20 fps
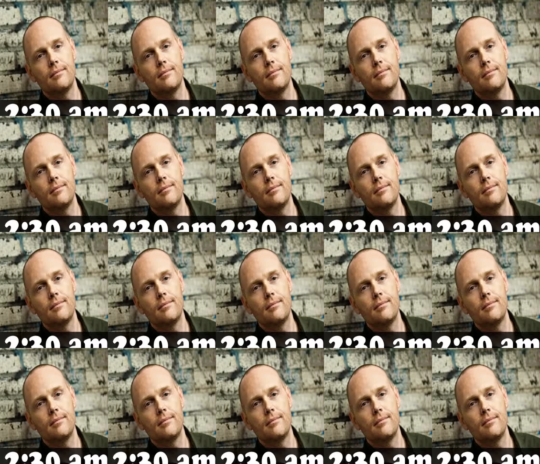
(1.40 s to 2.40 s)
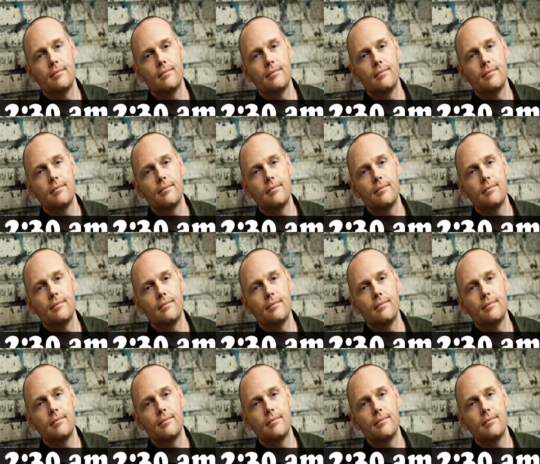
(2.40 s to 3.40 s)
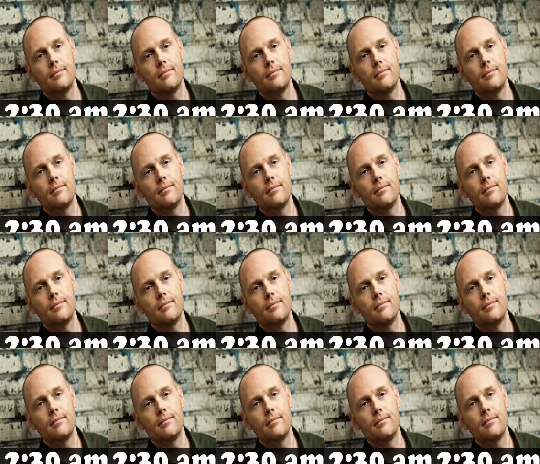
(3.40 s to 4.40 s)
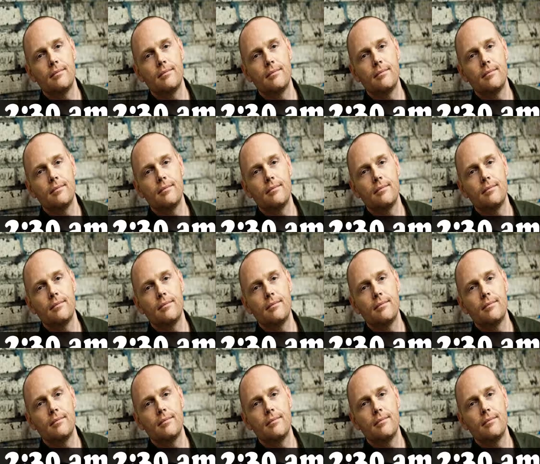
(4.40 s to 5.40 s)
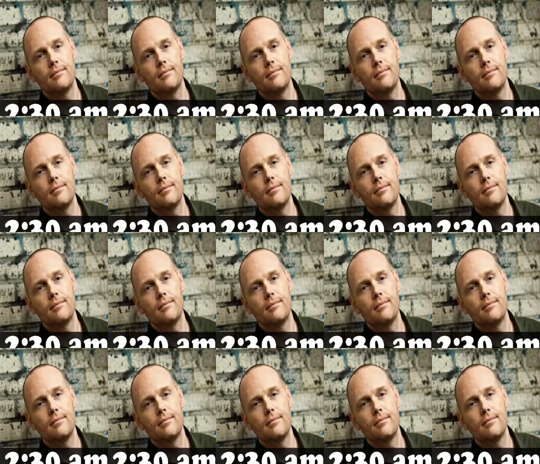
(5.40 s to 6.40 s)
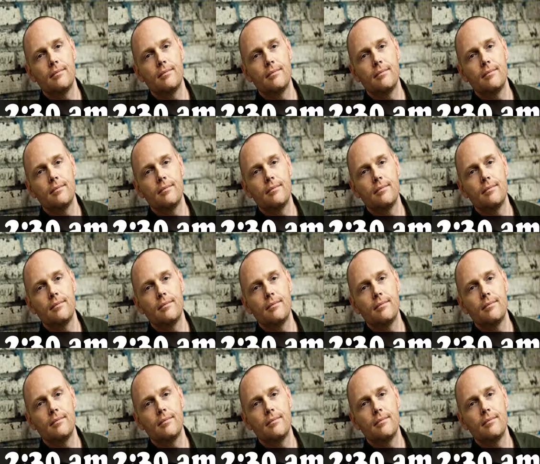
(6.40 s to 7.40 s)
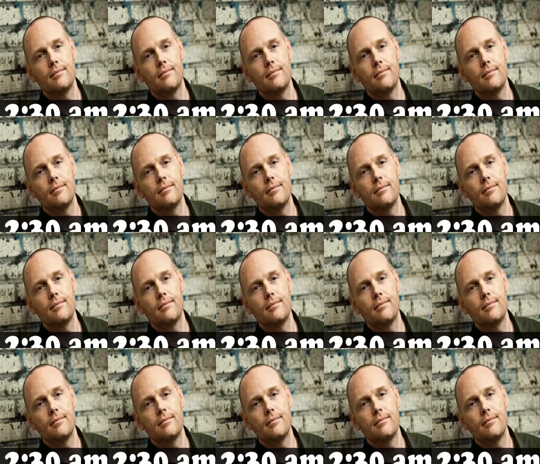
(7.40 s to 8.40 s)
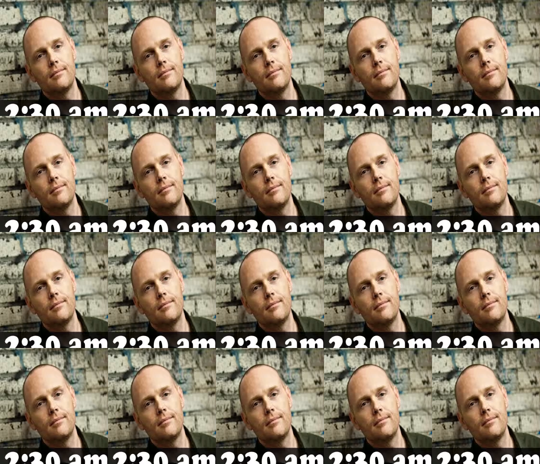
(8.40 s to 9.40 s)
(no lip movement)